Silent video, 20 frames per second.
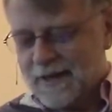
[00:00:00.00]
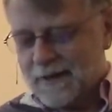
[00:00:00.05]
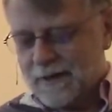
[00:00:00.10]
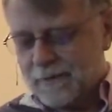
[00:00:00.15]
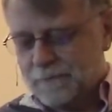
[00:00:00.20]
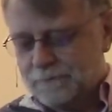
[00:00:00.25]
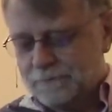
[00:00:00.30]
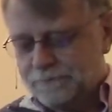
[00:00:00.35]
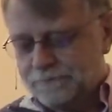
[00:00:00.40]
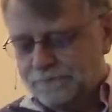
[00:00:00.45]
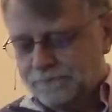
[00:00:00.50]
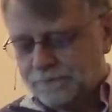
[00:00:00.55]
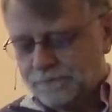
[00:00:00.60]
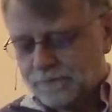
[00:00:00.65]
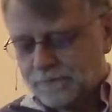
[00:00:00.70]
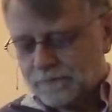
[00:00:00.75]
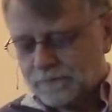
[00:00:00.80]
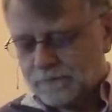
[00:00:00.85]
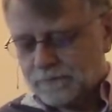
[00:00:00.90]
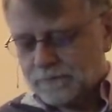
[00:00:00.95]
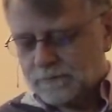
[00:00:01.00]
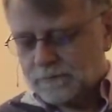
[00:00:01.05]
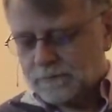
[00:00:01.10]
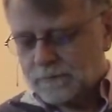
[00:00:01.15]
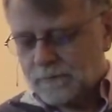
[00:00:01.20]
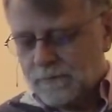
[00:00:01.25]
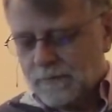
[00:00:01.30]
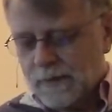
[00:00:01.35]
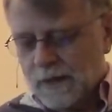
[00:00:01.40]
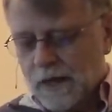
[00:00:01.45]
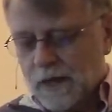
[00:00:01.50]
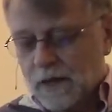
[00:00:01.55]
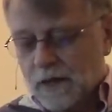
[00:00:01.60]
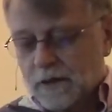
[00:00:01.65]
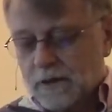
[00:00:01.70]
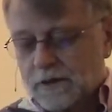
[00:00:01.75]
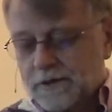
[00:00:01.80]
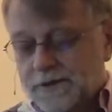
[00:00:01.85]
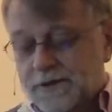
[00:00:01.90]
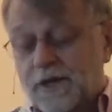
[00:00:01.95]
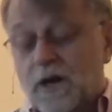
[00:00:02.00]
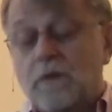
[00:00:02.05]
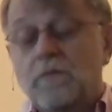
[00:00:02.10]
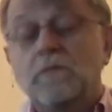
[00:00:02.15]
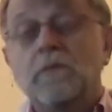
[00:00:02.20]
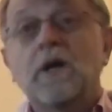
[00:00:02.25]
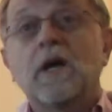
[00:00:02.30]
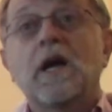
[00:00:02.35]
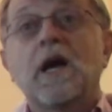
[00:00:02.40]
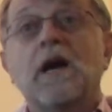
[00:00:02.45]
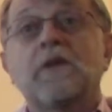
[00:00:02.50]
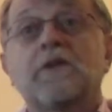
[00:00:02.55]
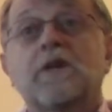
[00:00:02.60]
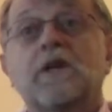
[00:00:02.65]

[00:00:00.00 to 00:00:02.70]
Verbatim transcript: Um, some have a